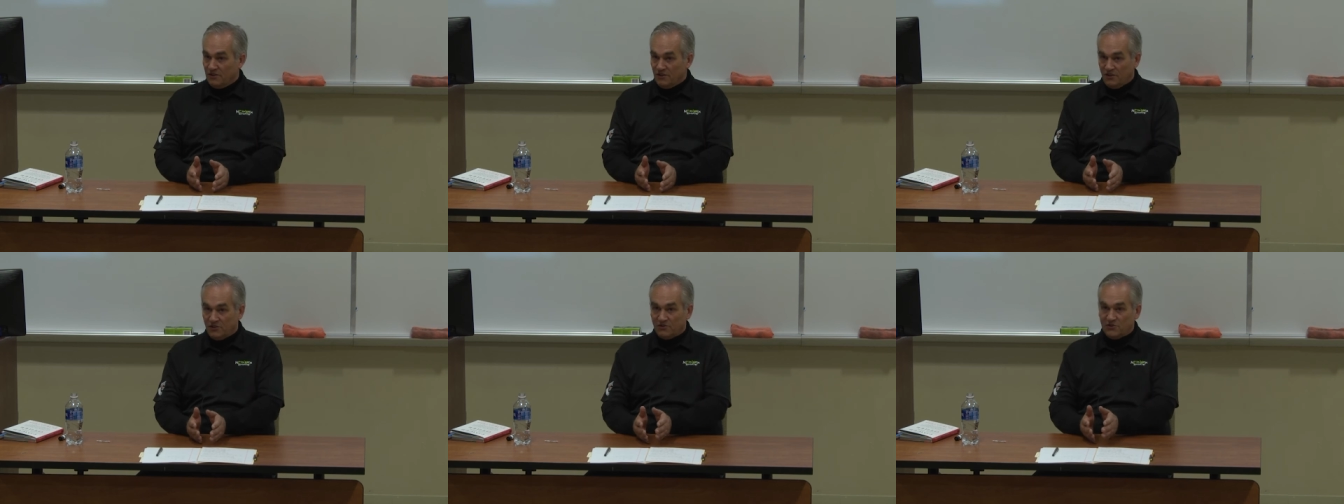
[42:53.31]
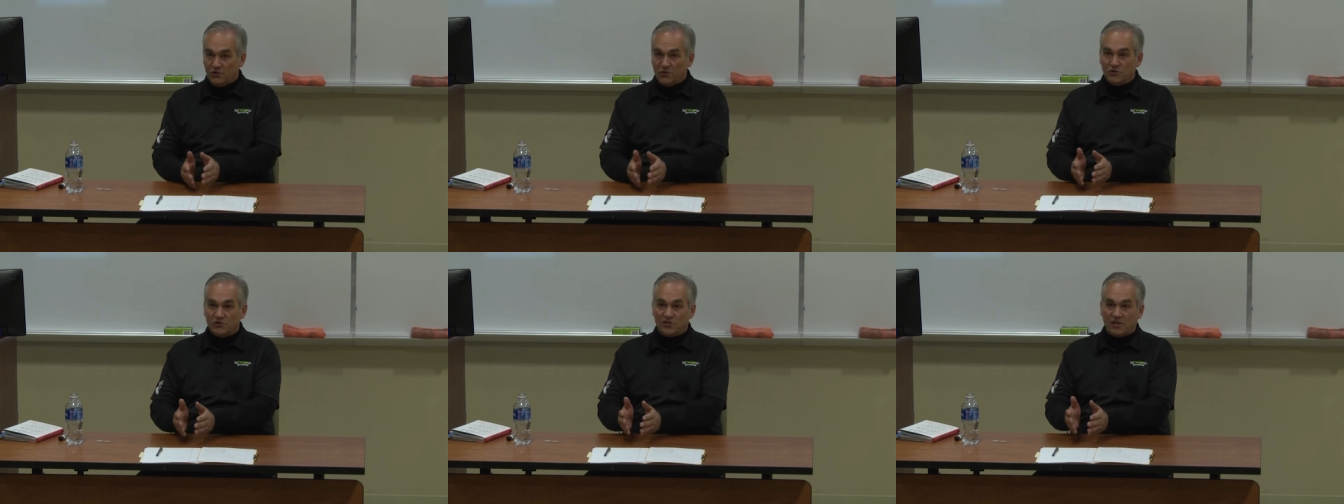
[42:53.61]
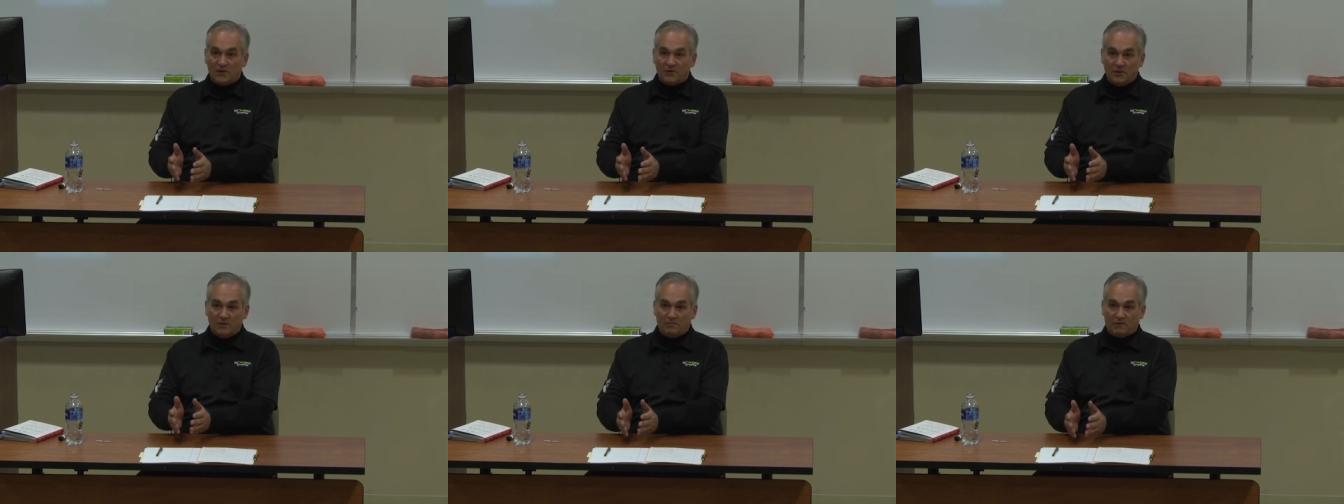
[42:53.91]
On
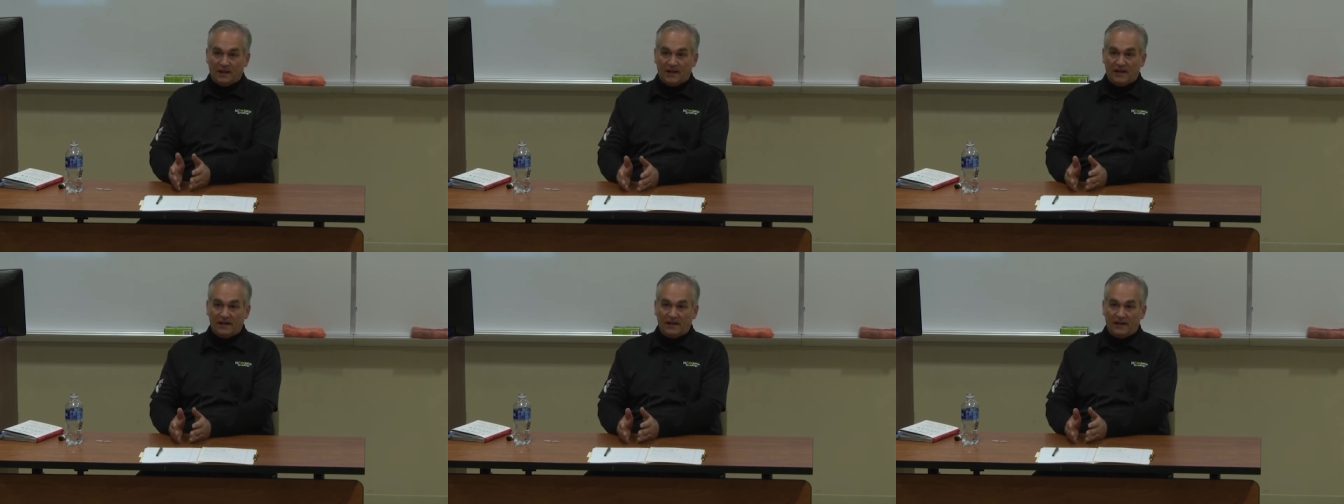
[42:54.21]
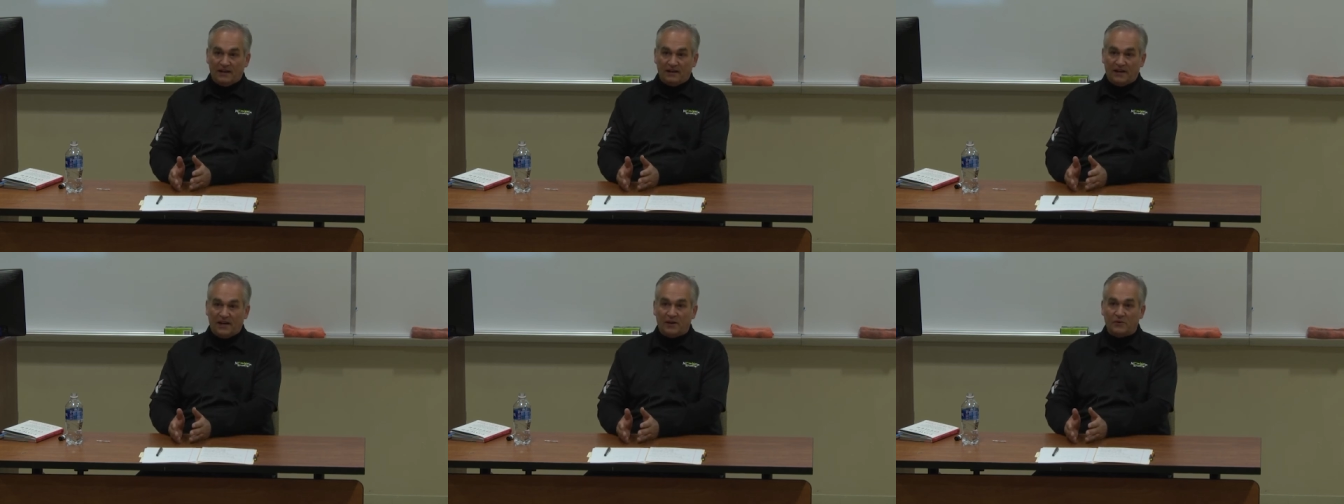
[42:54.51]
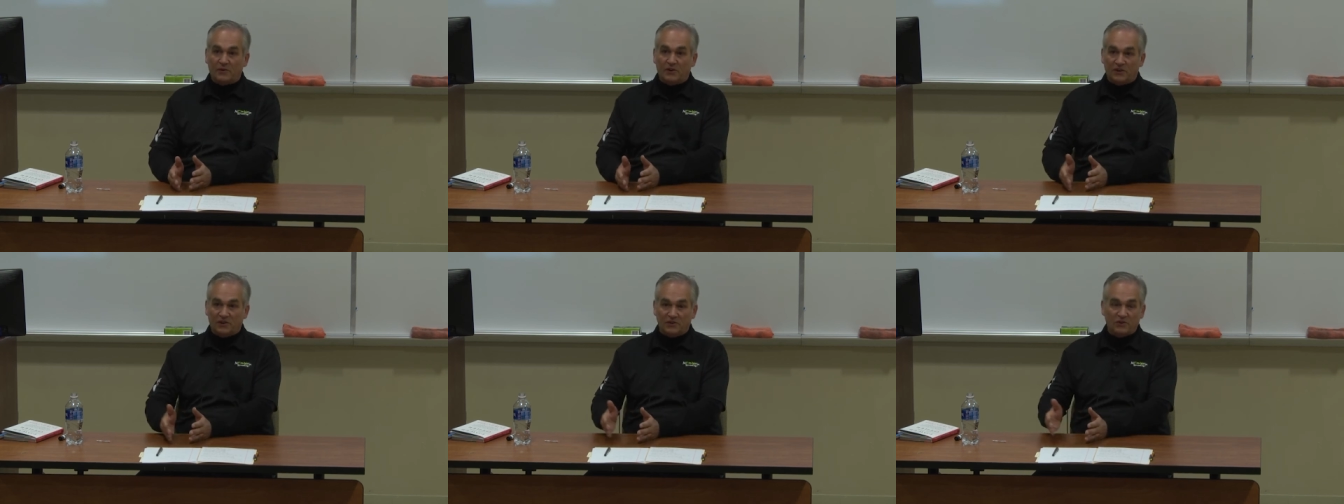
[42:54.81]
Tuesday, we planned out
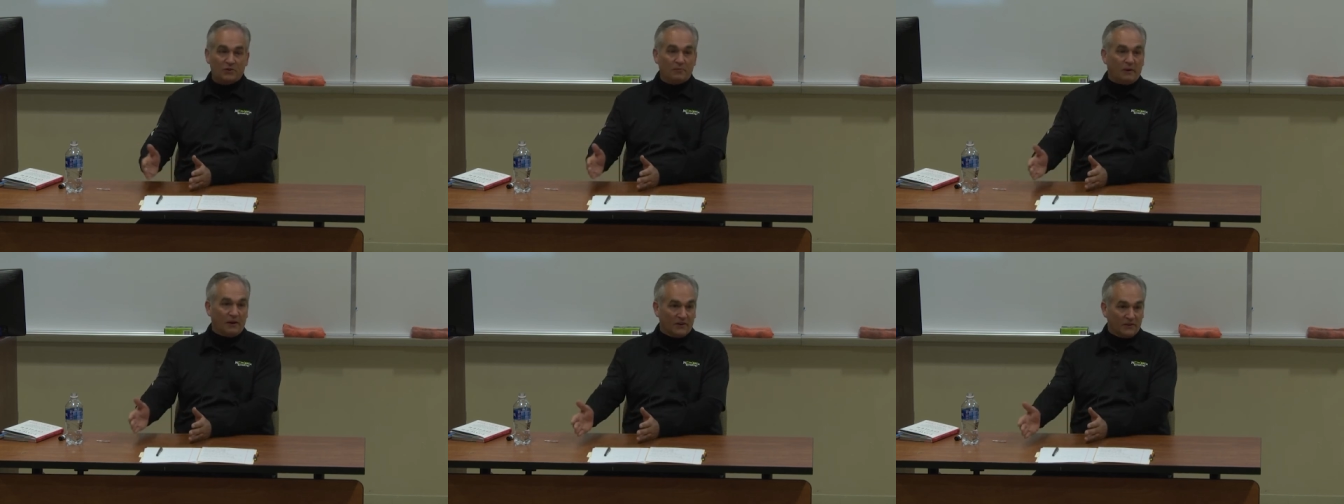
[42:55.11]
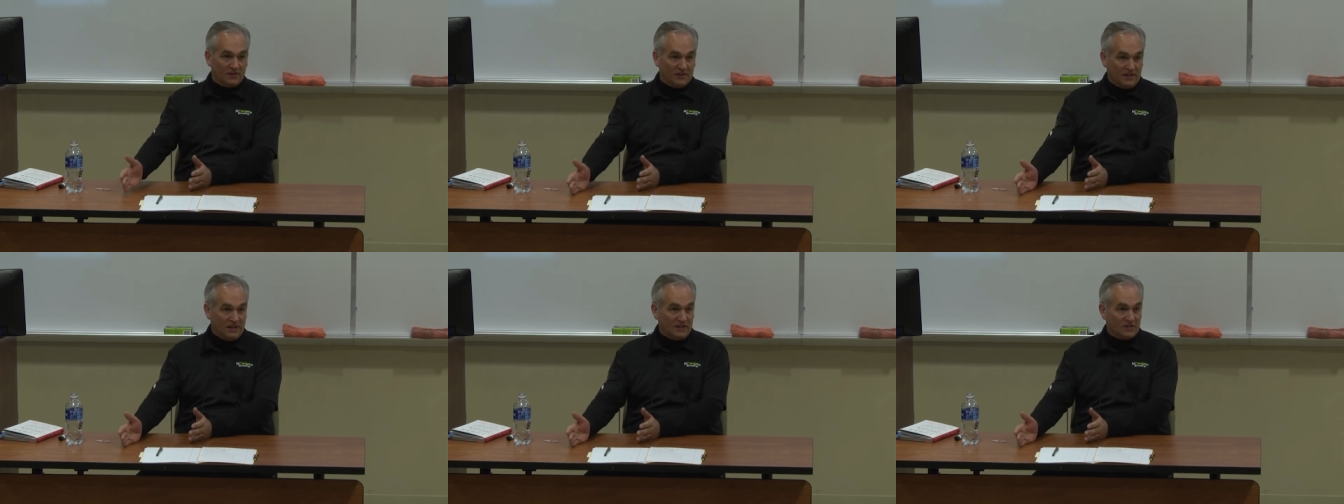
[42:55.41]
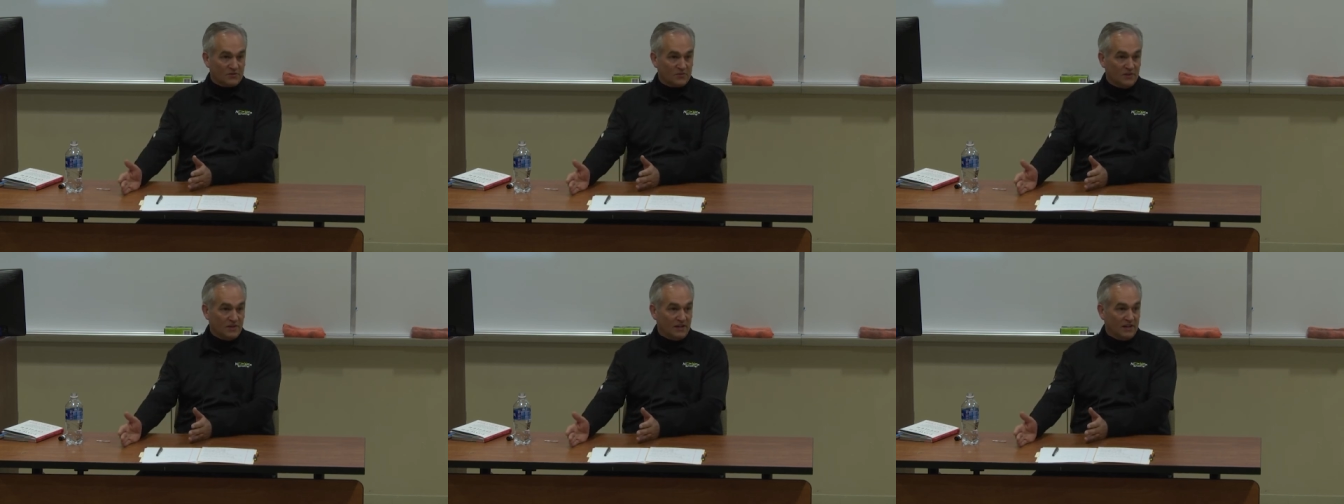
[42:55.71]
how we're going to do it better the
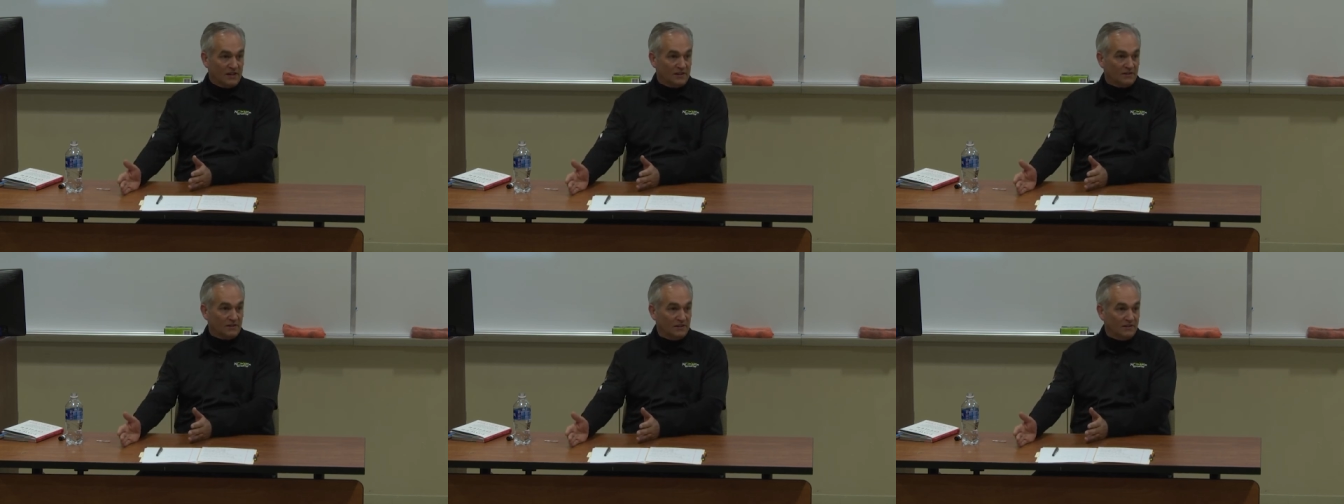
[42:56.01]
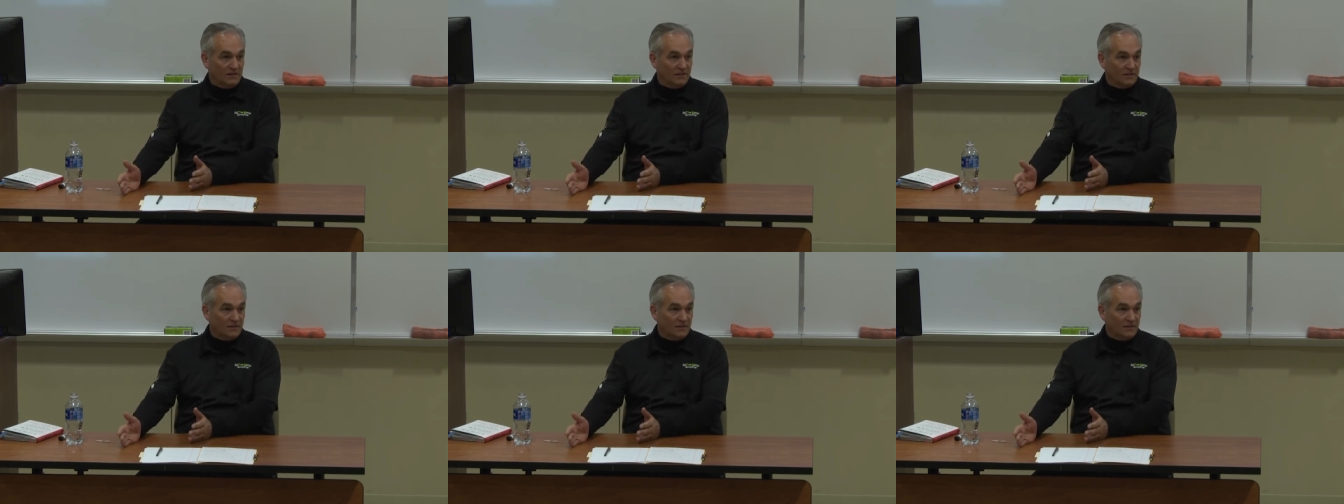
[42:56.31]
next weekend.